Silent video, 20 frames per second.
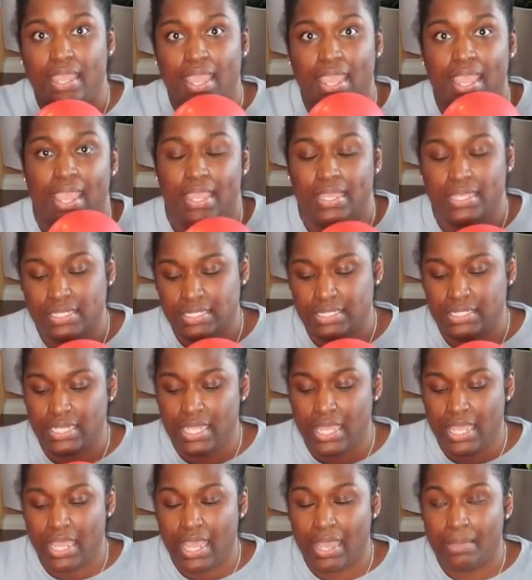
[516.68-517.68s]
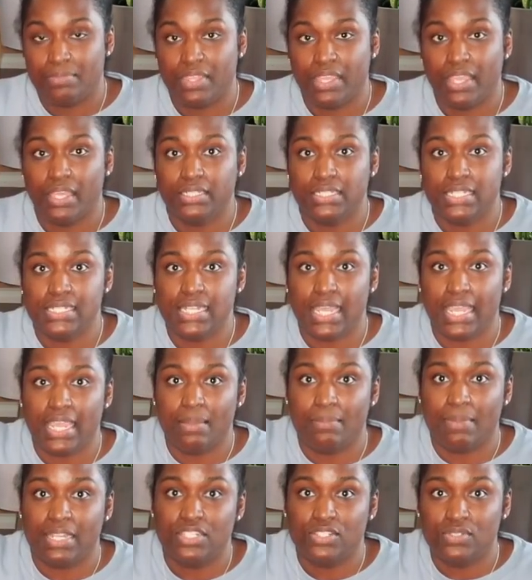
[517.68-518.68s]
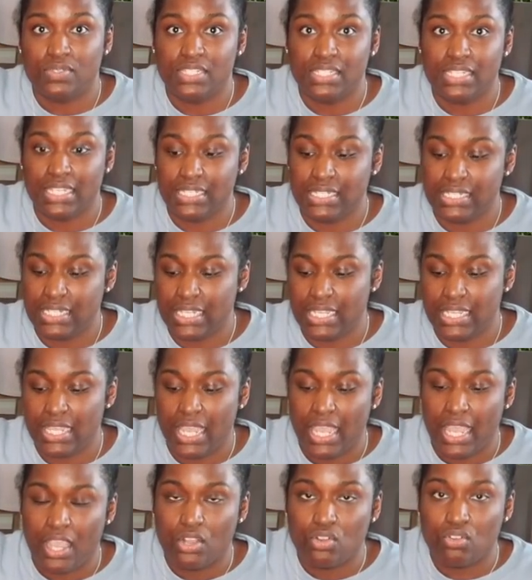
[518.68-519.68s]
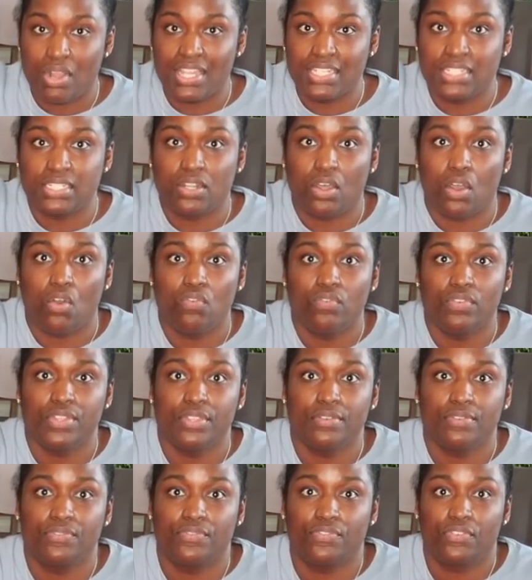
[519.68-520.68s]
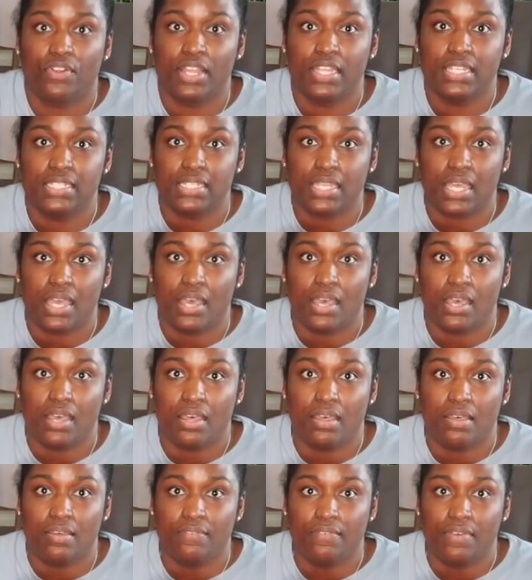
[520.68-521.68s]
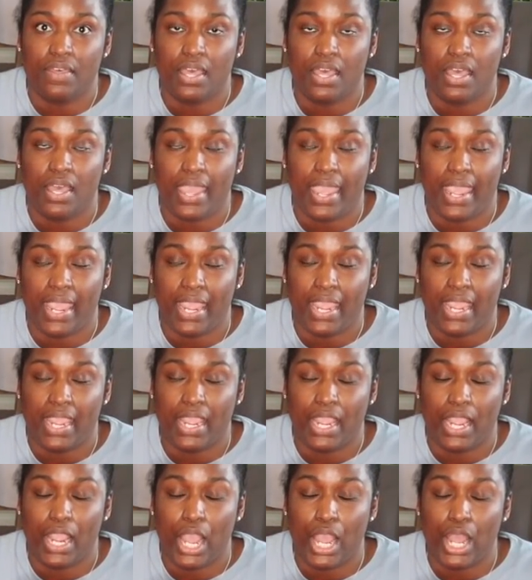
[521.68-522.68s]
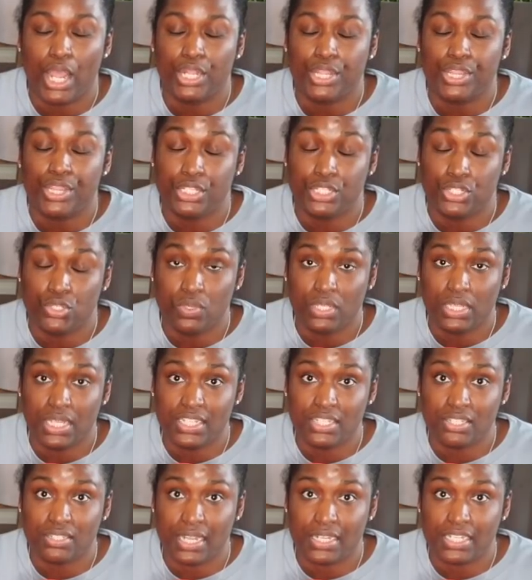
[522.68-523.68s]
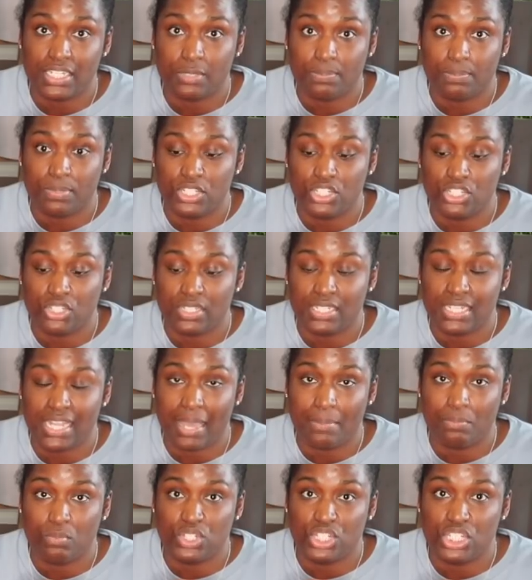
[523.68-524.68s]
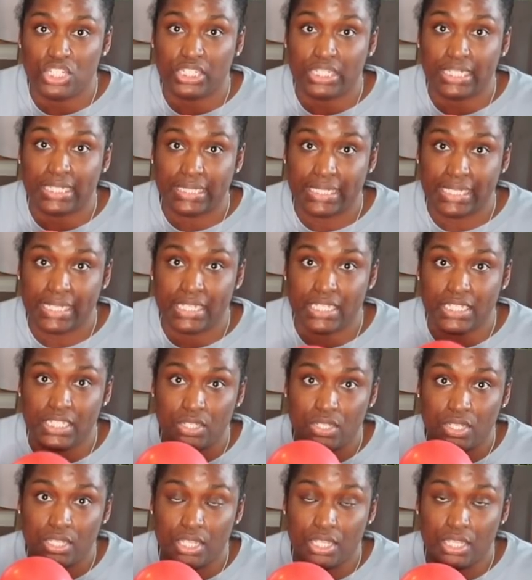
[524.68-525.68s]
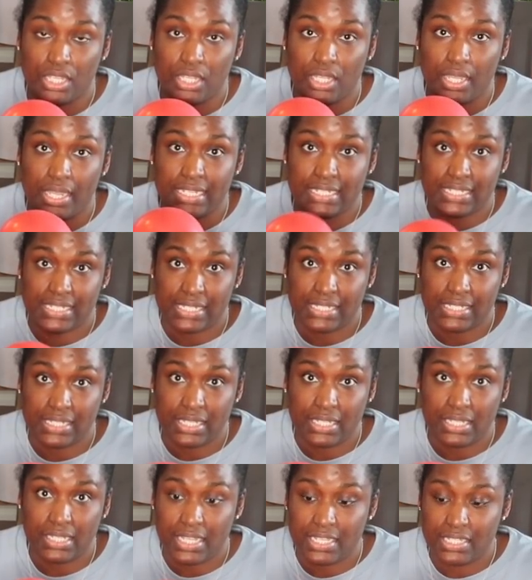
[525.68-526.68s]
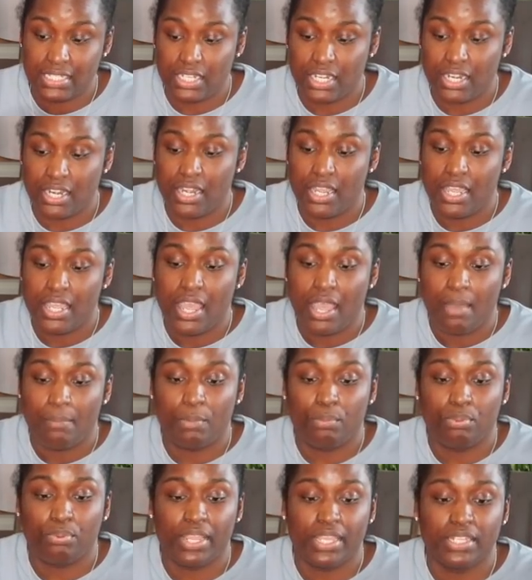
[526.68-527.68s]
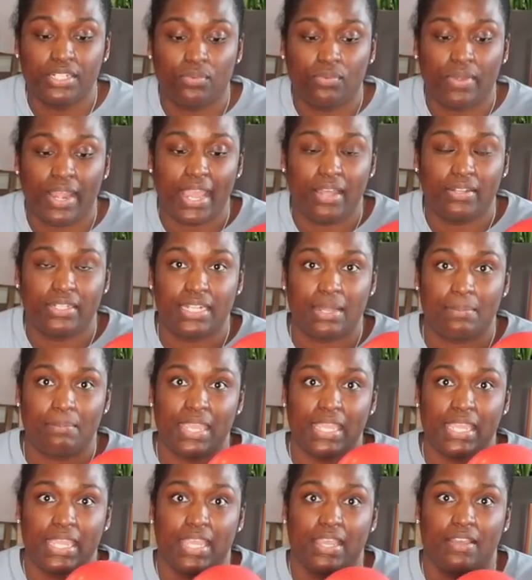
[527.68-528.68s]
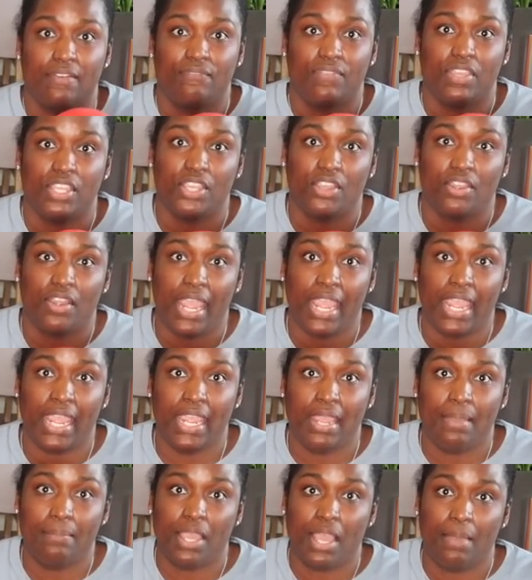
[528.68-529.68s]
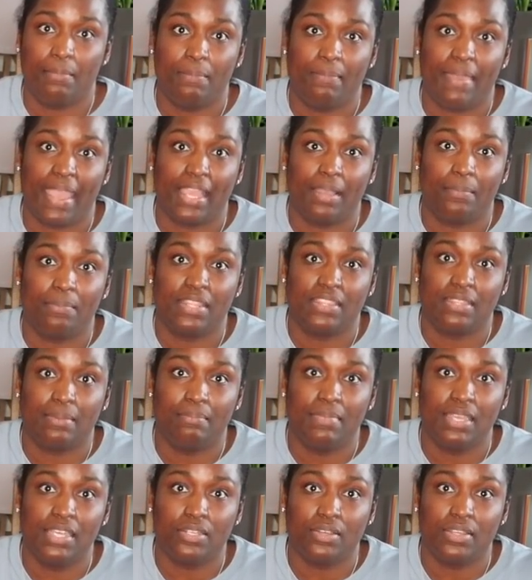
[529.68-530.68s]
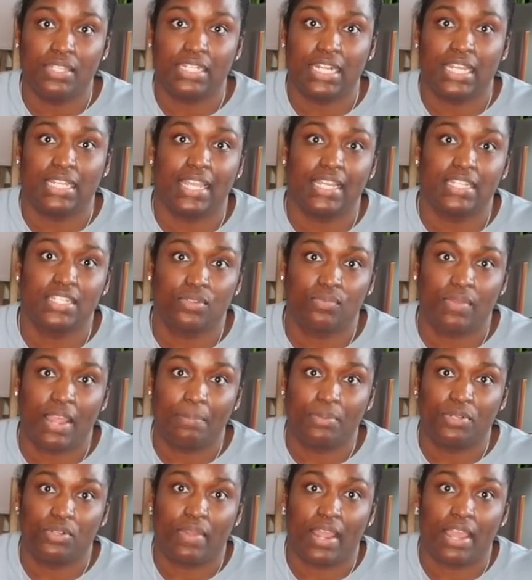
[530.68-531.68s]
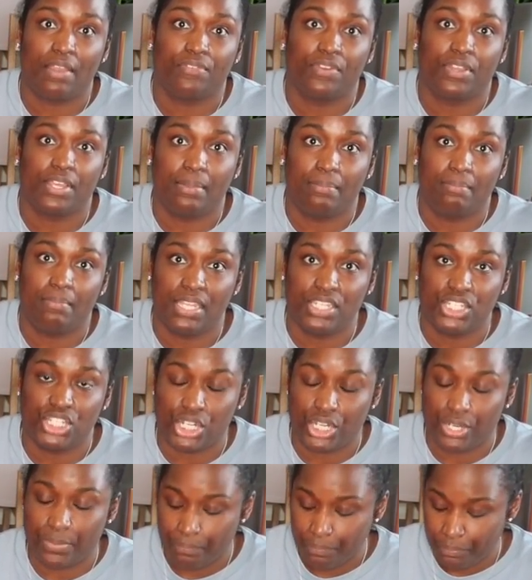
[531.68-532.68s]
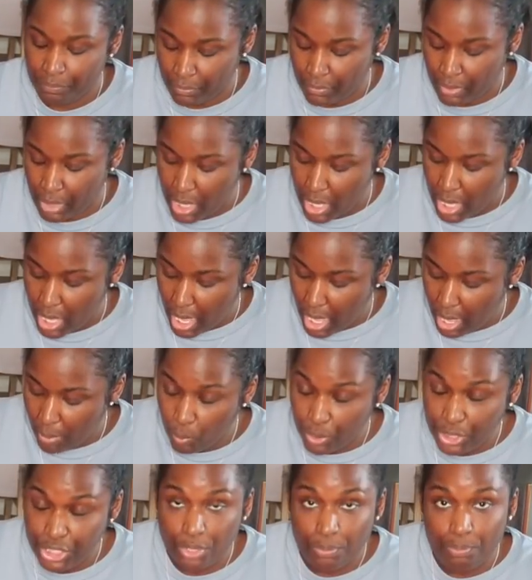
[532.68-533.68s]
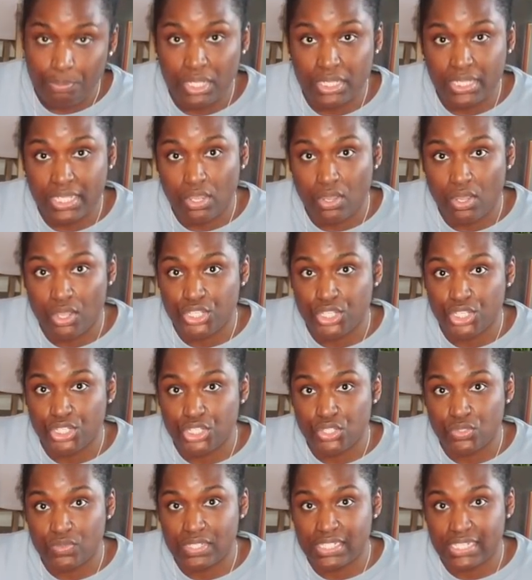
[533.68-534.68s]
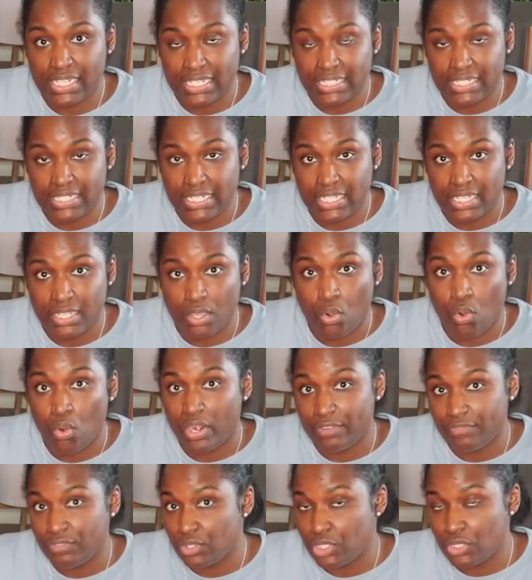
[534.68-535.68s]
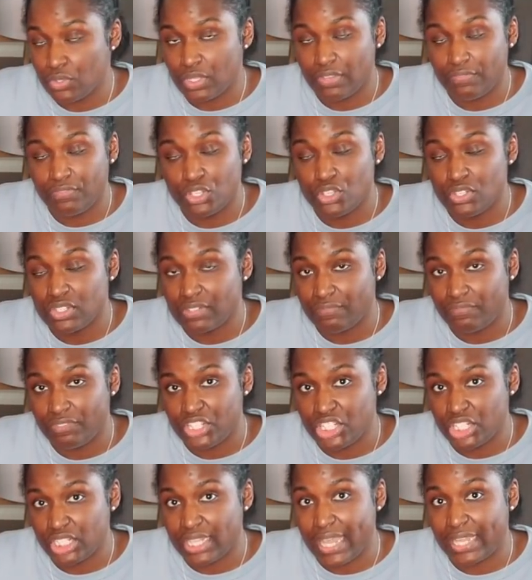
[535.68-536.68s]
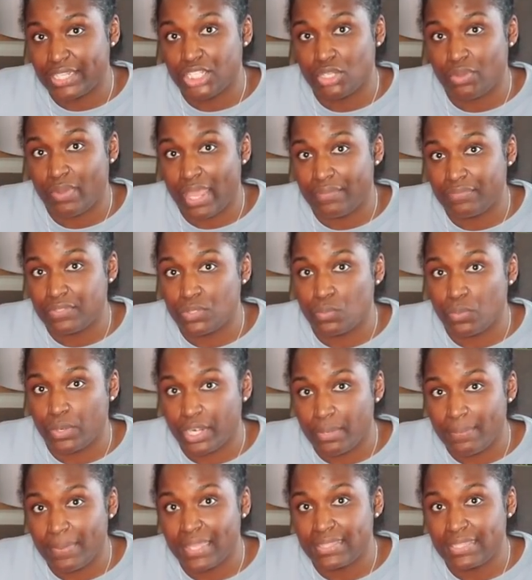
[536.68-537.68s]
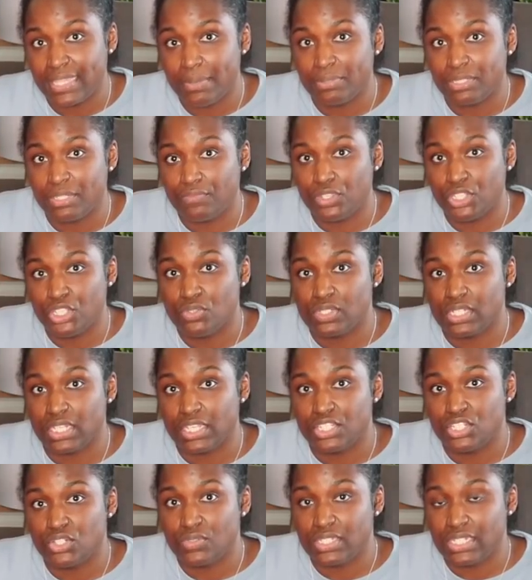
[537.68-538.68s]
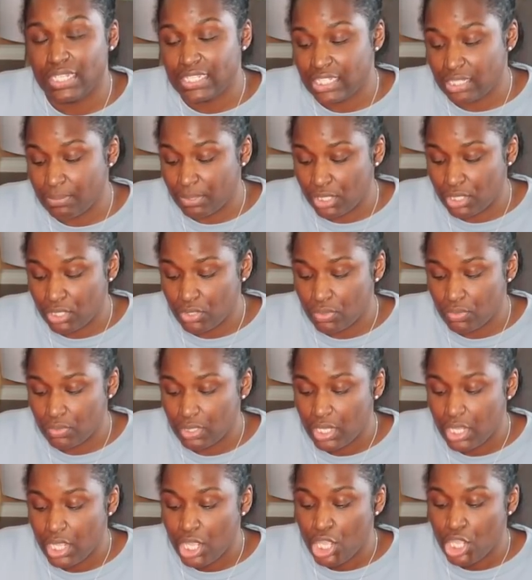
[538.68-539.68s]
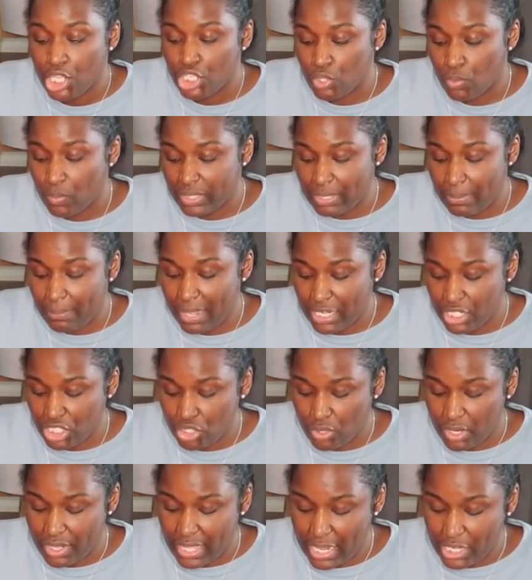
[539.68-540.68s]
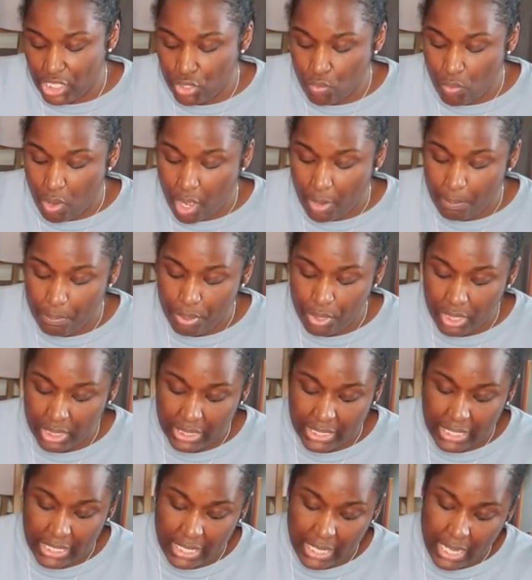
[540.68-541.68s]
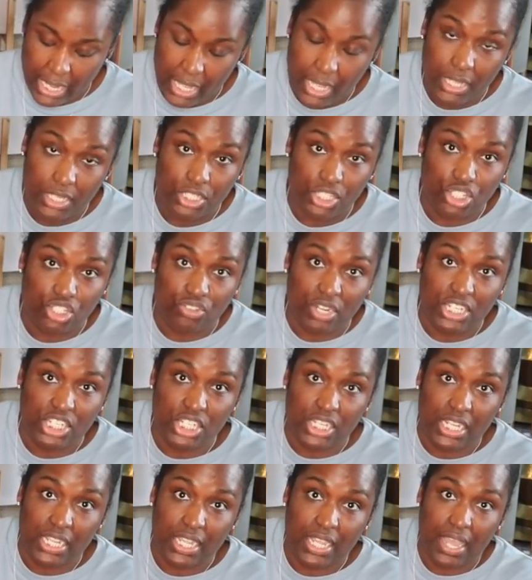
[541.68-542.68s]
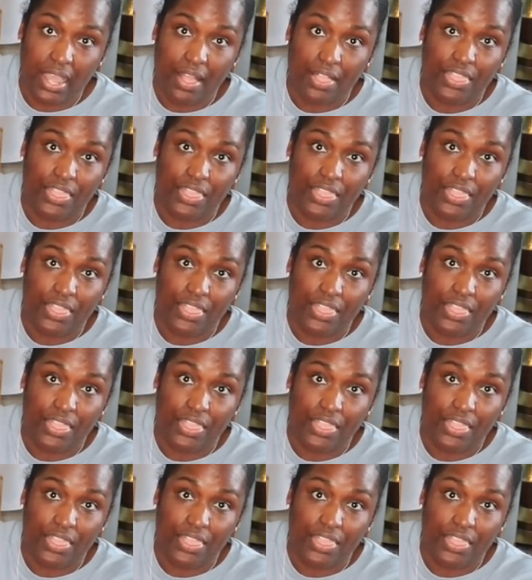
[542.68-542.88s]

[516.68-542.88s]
X. I'm then gonna take my 260, cross it over the front of the new cluster that I just pushed on top, which is gonna link it to the existing cluster. I'm gonna bring it around and I'm making a figure 8. I'm coming back up in the middle, and I like to wrap it around for good measure. When you're pulling on your 260, or if you use a fishing line, you don't have to worry about that, but if you're using a 260 balloon, you wanna make sure that you are stretching